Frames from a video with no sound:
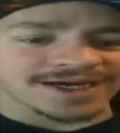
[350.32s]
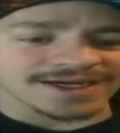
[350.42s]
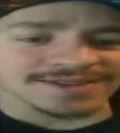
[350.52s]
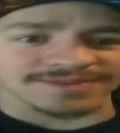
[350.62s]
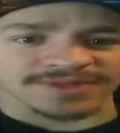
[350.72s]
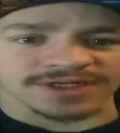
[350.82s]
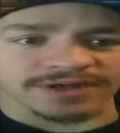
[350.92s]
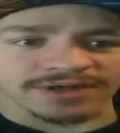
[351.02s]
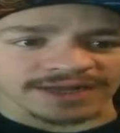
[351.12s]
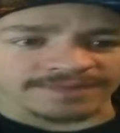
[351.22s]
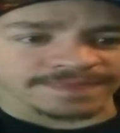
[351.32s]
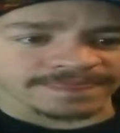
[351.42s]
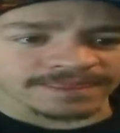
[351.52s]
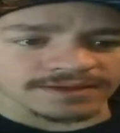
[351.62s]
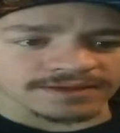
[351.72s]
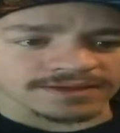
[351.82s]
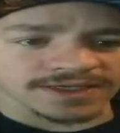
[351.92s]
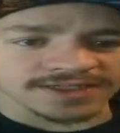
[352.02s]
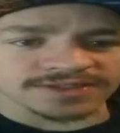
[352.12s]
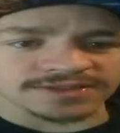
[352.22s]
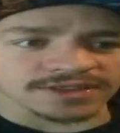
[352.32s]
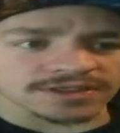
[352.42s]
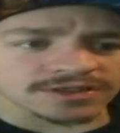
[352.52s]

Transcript: Awesome. Okay. Let's.